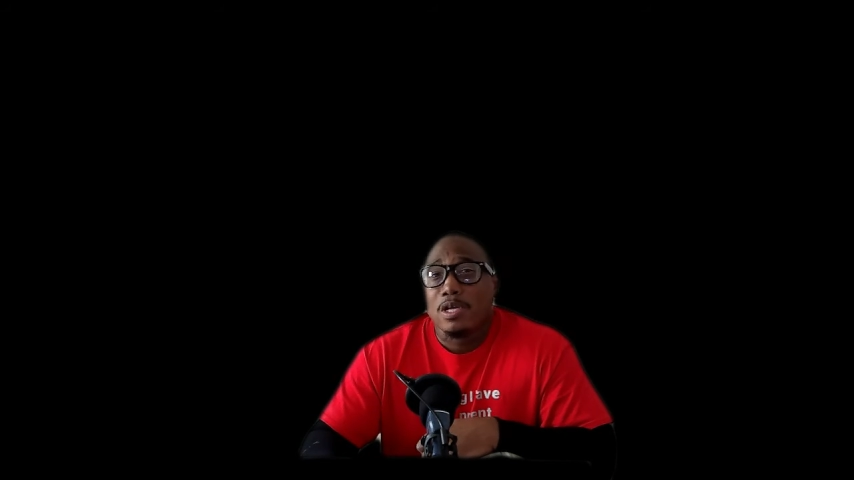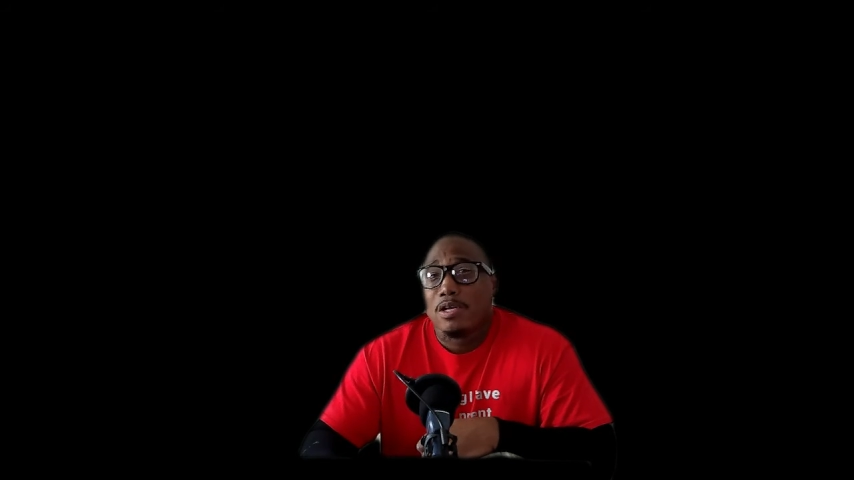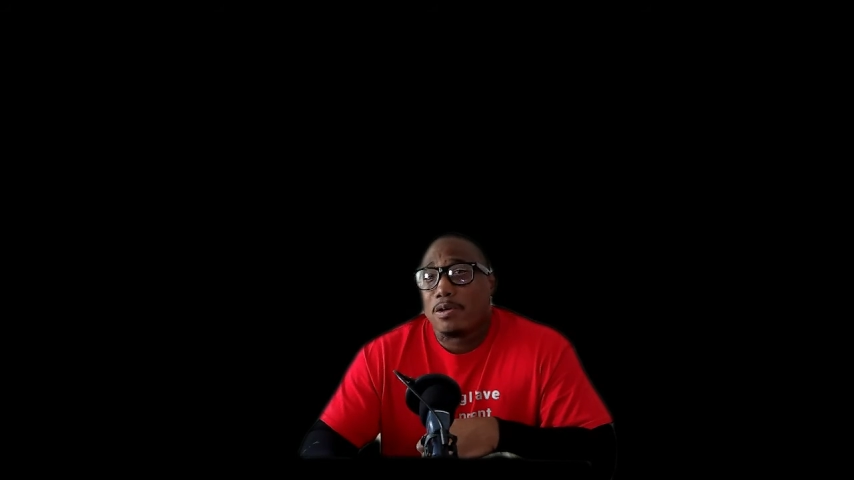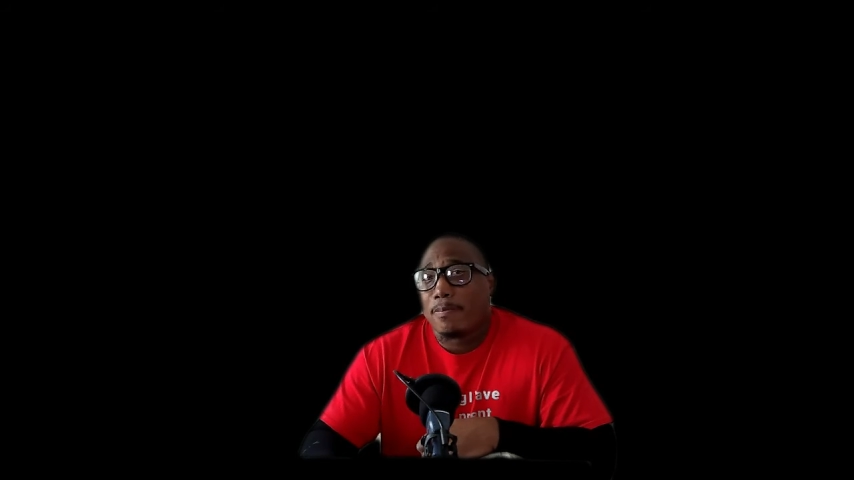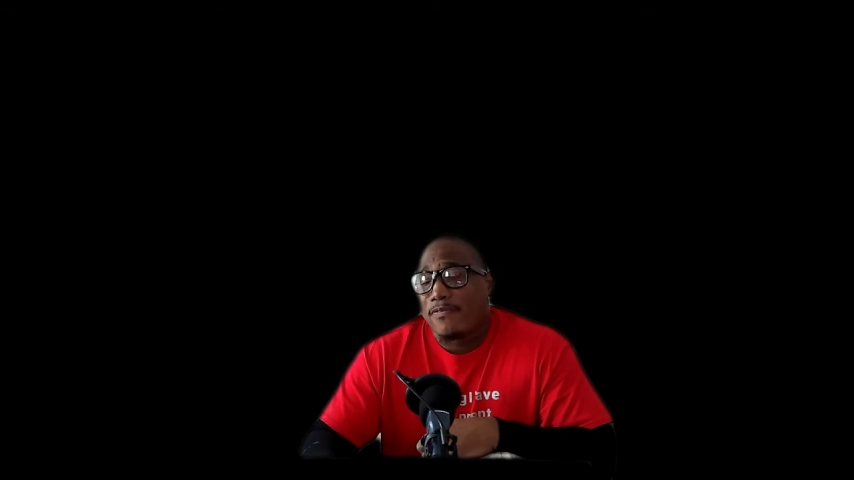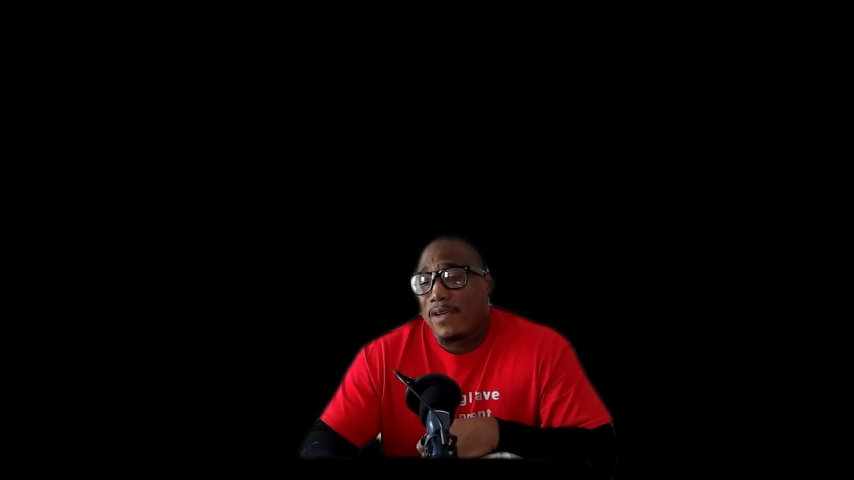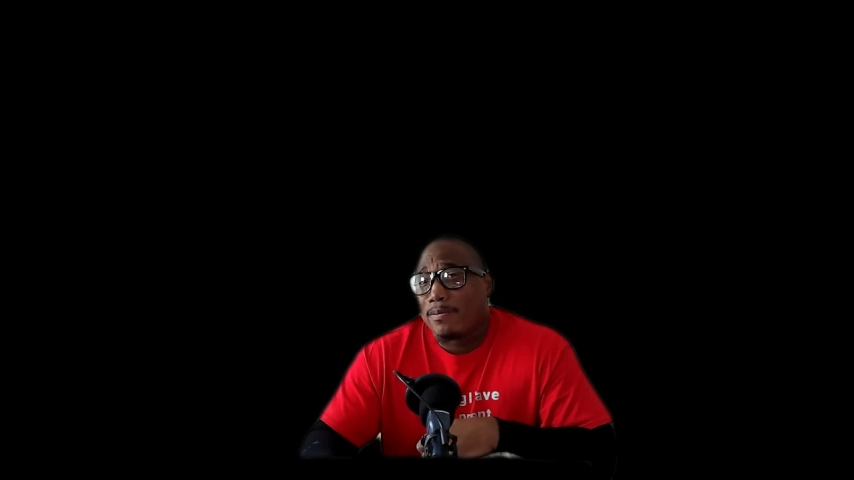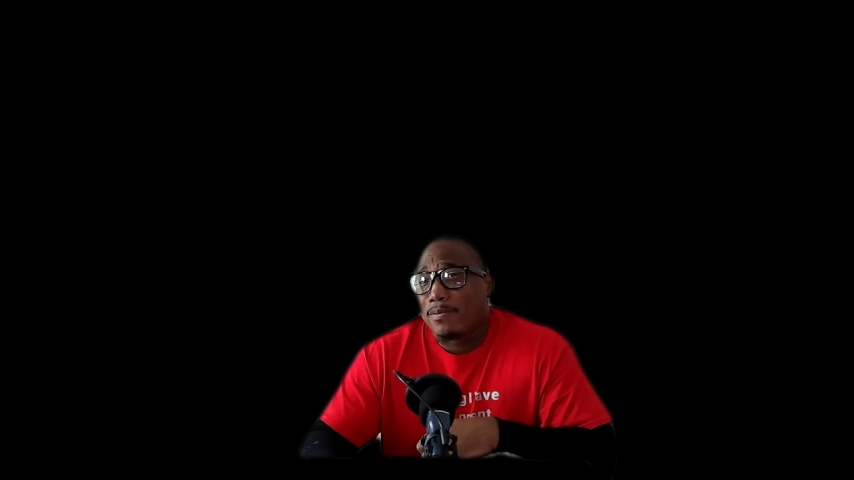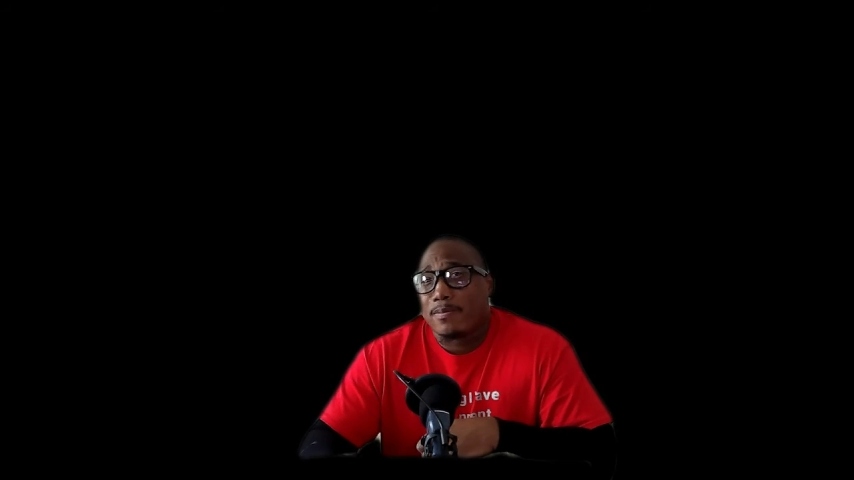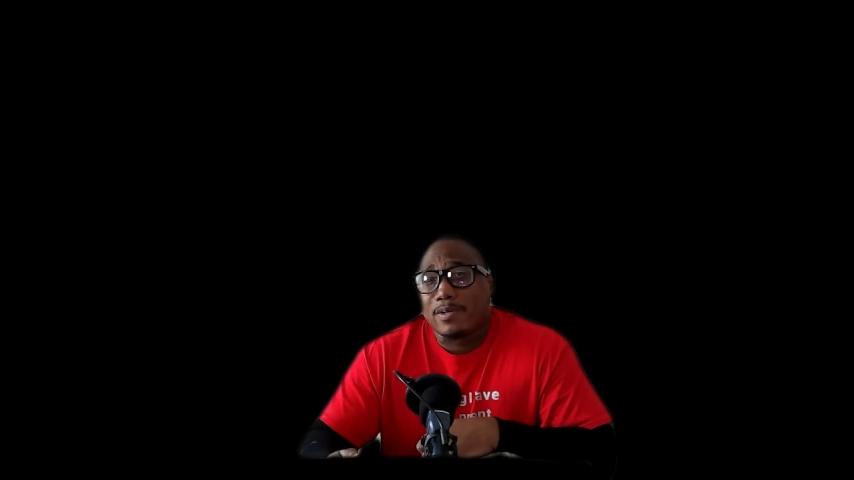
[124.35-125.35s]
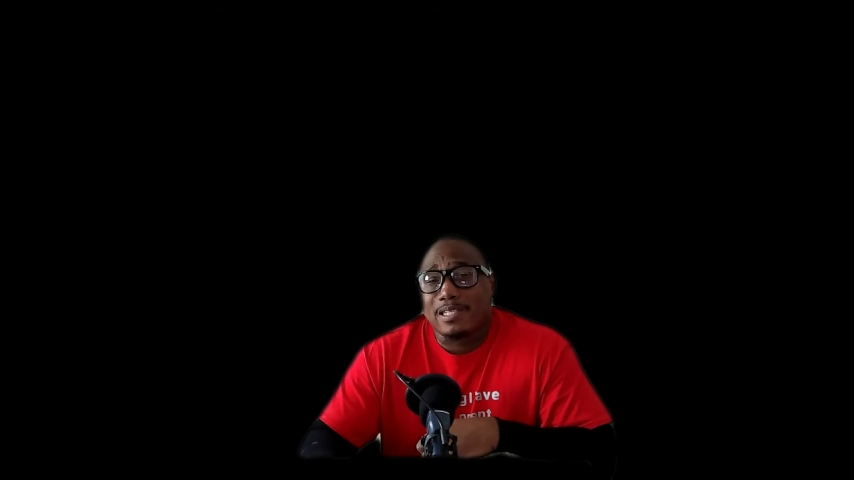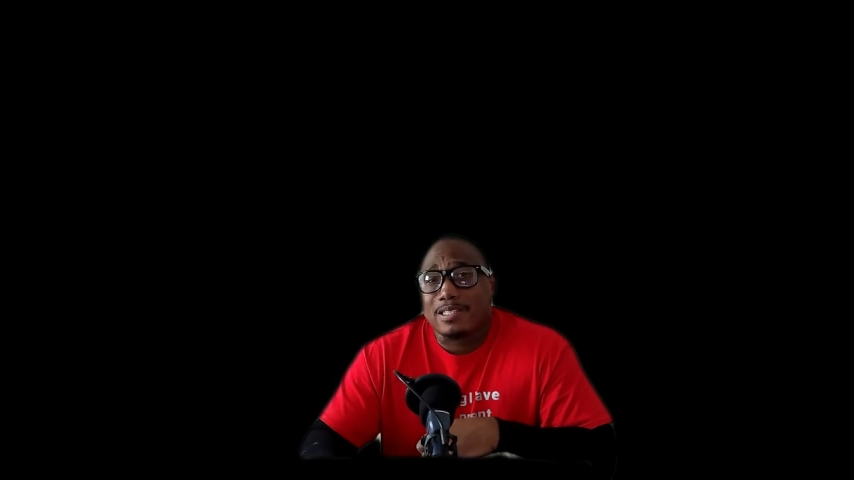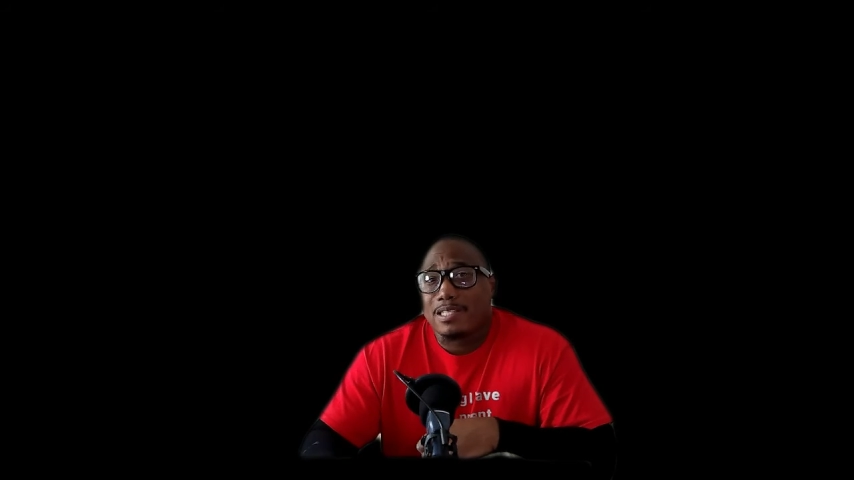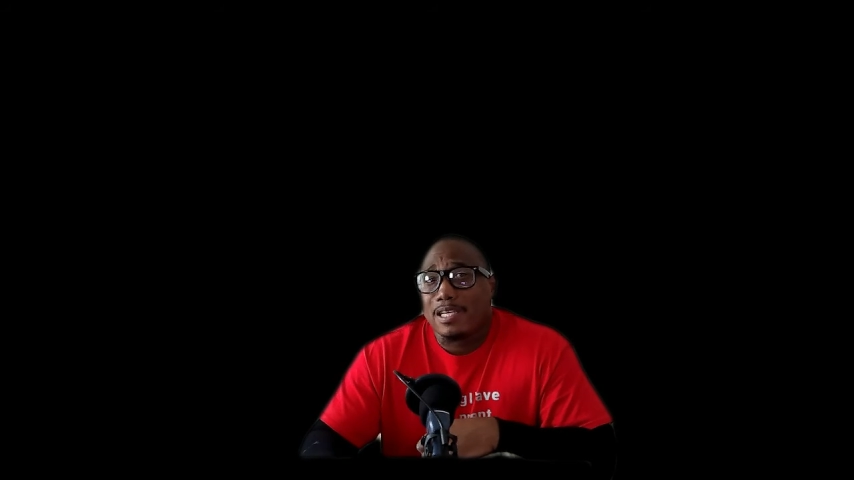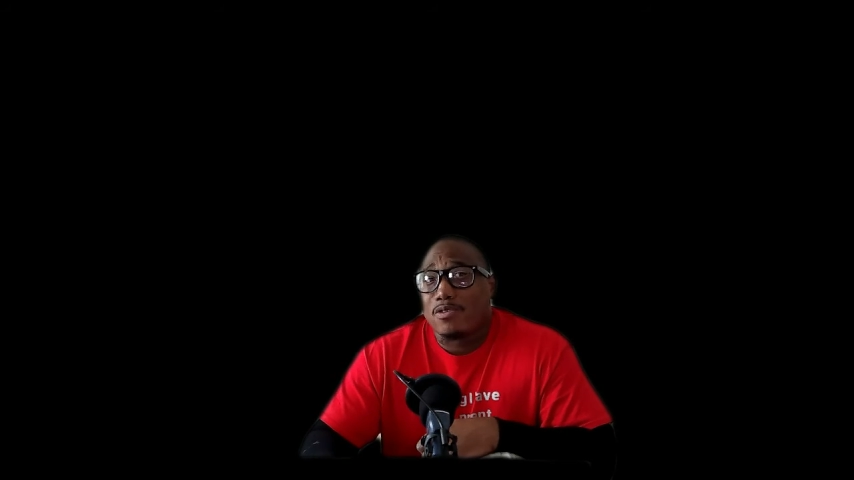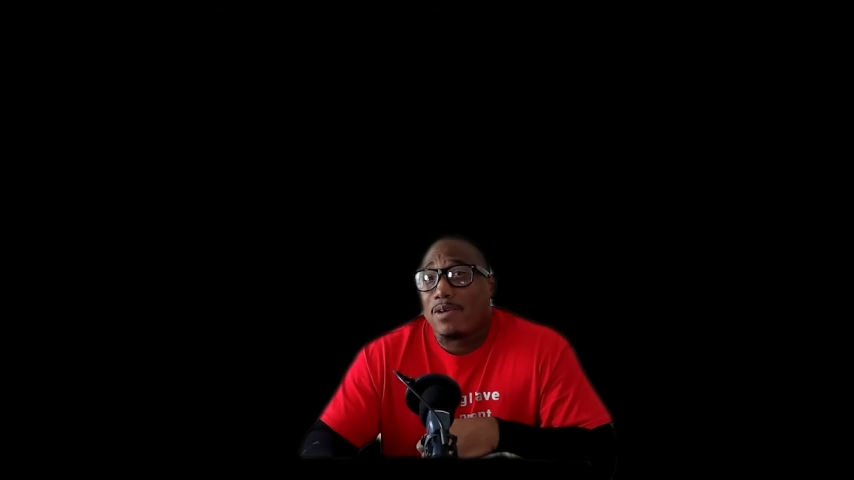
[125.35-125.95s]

a family member gets sick,